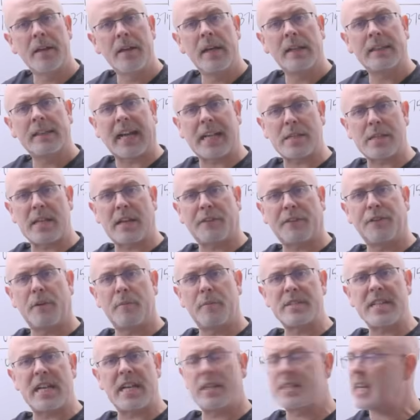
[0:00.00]
That's that
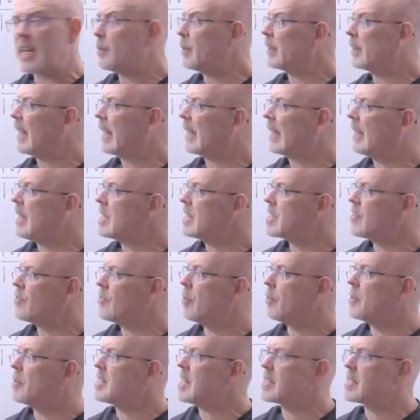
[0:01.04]
formula tell you what that list of
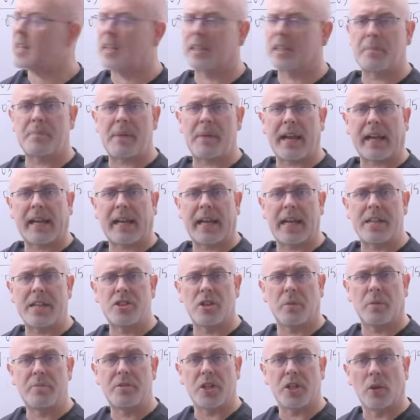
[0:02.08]
numbers inside the bracket adds
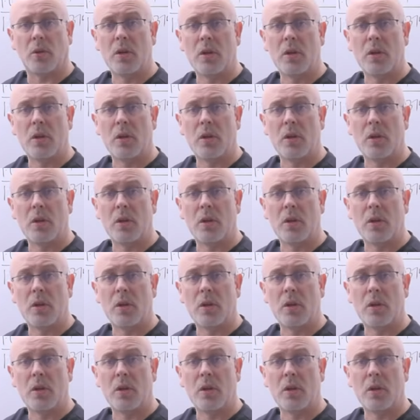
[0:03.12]
up to.